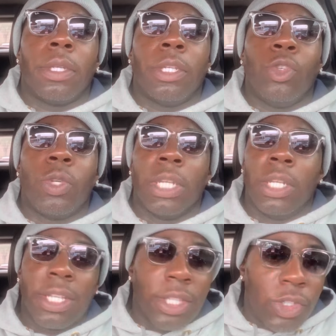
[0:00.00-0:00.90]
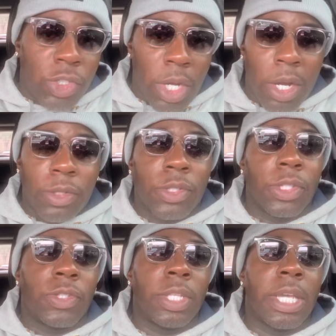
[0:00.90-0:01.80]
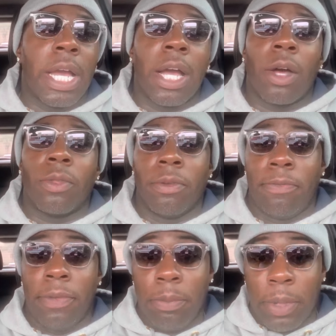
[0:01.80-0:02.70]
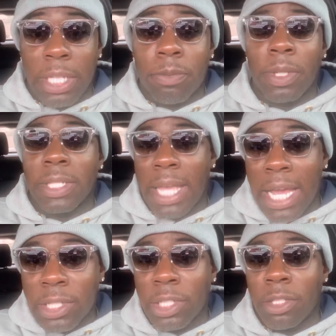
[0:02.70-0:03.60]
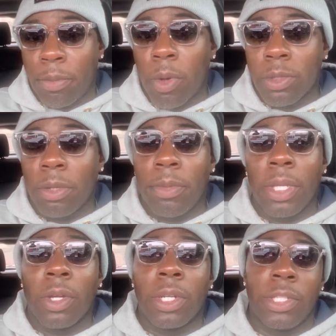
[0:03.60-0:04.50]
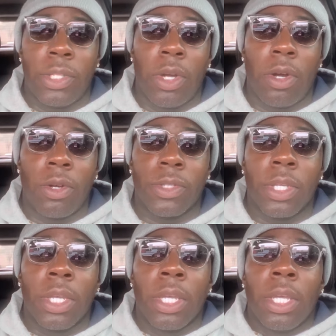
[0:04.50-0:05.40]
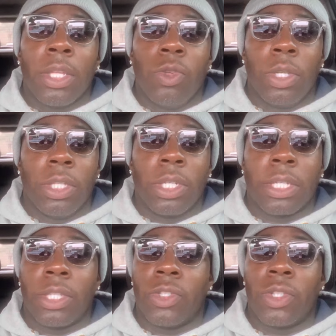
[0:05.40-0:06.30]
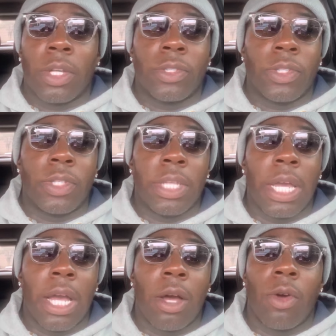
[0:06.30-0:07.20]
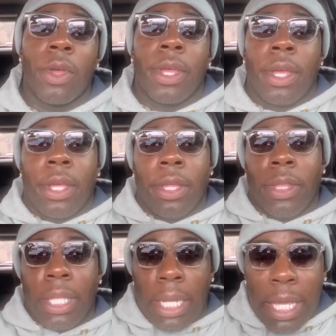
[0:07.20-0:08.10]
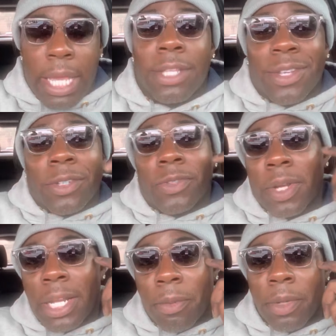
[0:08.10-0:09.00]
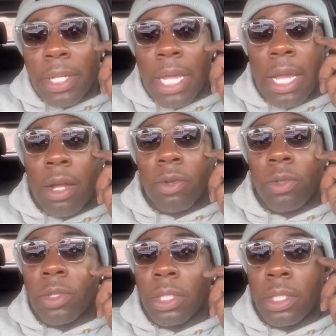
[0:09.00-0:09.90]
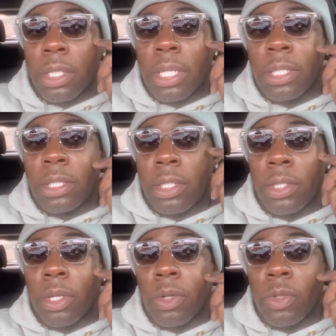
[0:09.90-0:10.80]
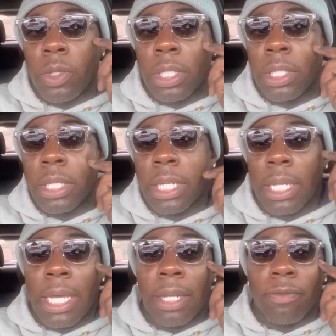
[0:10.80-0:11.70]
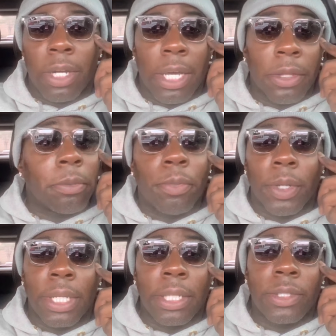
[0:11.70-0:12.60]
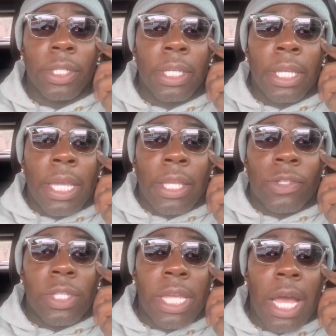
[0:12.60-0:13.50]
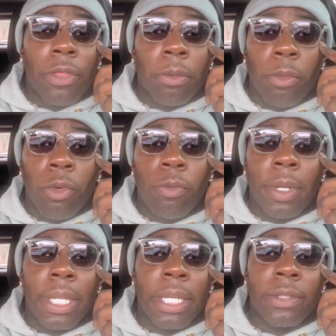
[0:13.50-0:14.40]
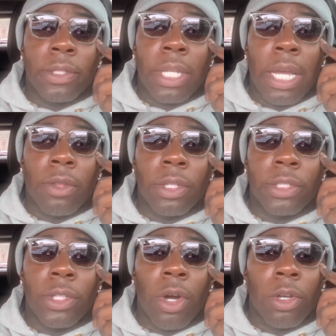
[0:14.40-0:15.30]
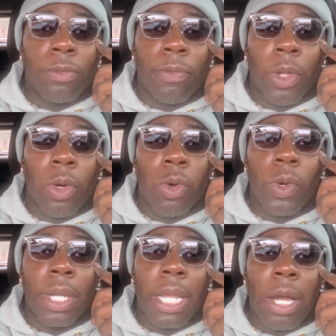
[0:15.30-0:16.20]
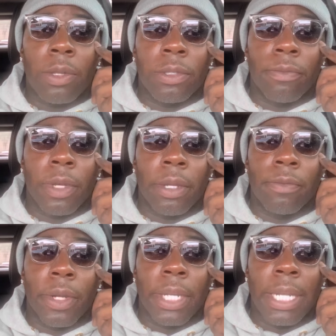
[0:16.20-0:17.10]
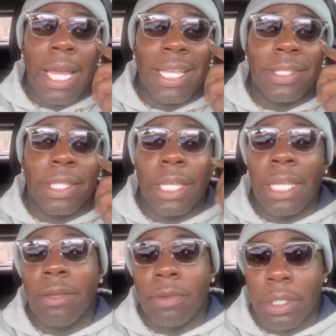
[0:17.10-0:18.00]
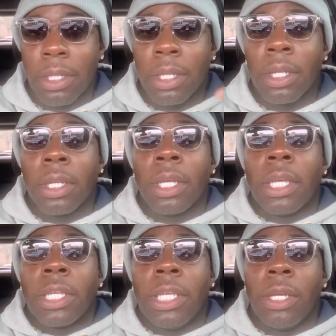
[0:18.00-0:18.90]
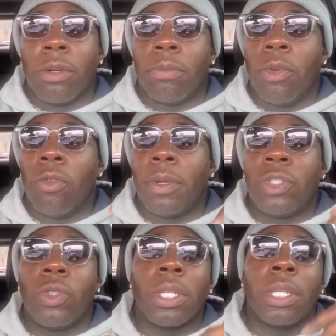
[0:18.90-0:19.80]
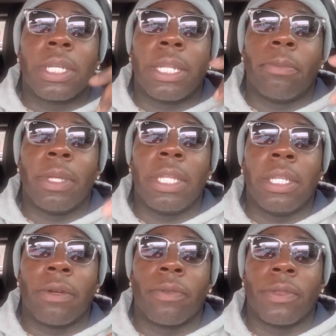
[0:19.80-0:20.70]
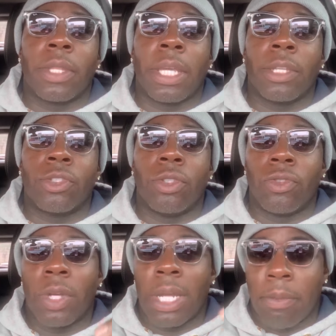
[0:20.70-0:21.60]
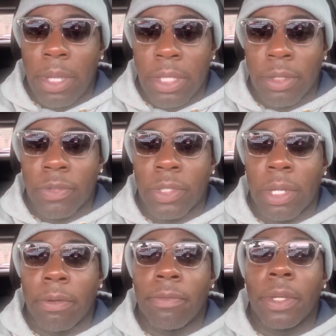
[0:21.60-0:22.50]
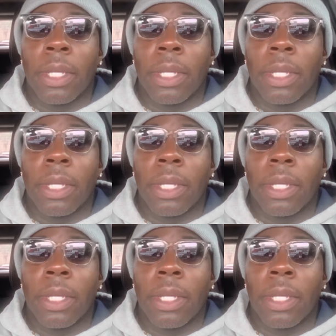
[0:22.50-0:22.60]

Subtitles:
You can look at the charts to see how the feet placement is actually supposed to be on these dogs. You can look at the charts to see how the legs are straight up and down. You can look at, you know, you can look at a lot of other breeds and see how the movement is and how these dogs flow and how it's a very, very nice and even keeled movement. You can look at many different things to try to make yourself